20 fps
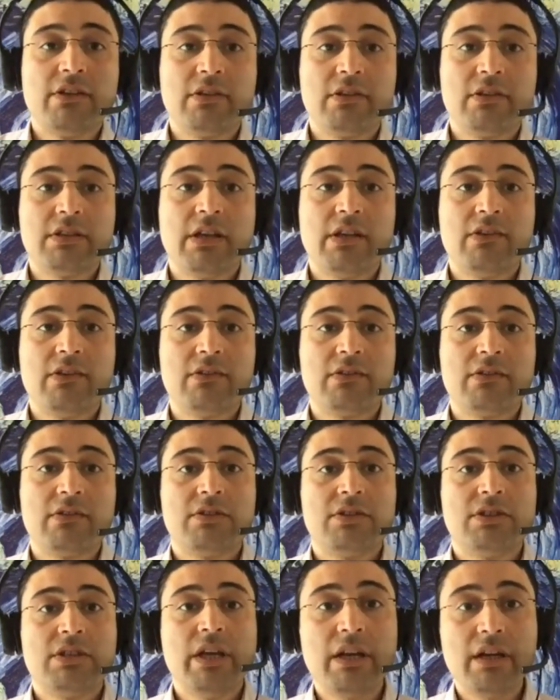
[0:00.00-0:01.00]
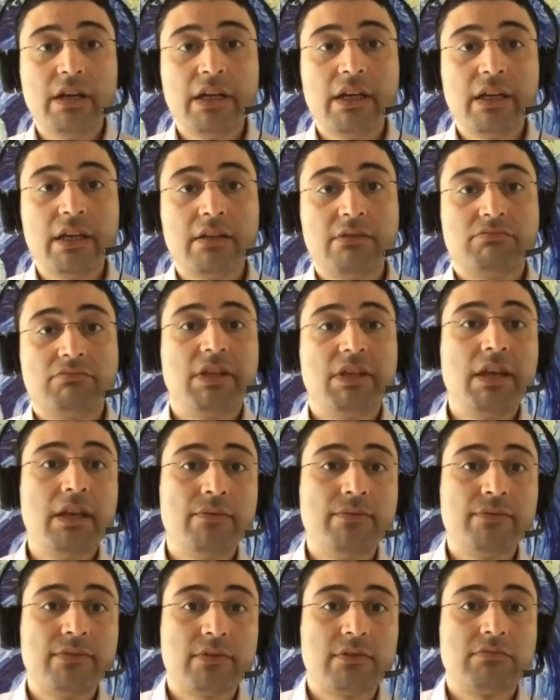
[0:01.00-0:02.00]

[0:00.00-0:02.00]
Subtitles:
such as sharing, gift,